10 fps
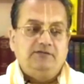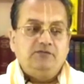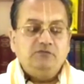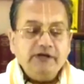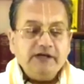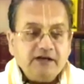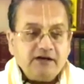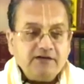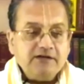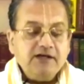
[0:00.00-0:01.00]
We
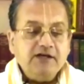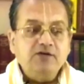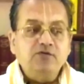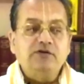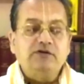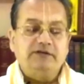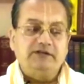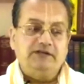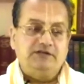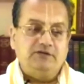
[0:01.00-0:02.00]
cannot ignore our
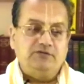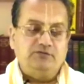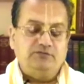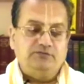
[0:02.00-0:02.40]
Diksha Guru.